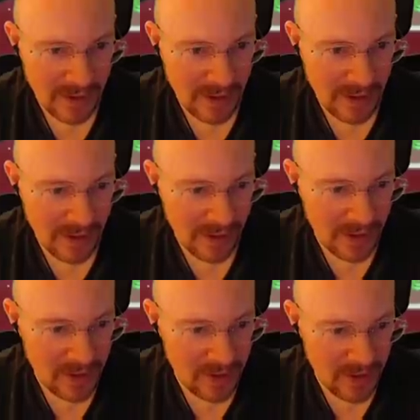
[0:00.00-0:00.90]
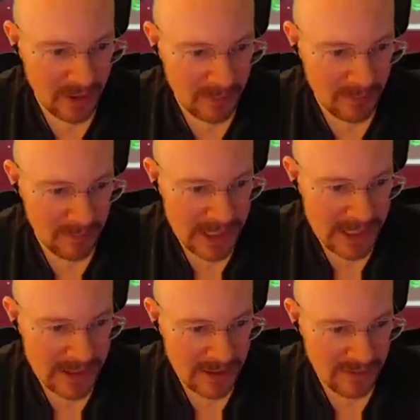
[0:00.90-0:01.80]
uh, their
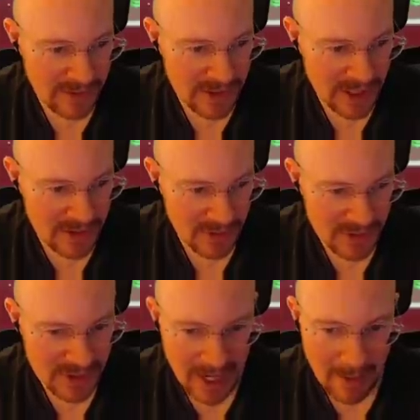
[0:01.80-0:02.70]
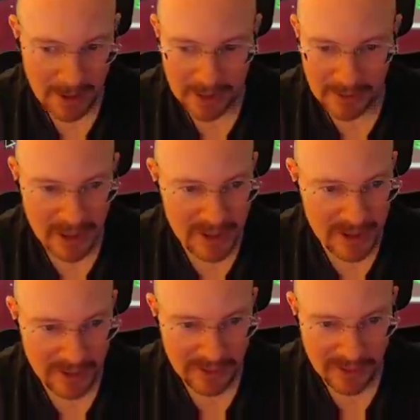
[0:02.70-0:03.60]
midseason invitational is just happening right
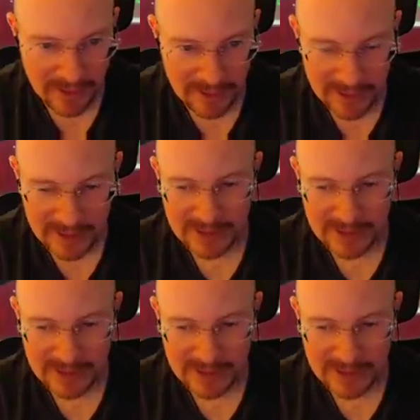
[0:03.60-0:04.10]
now, so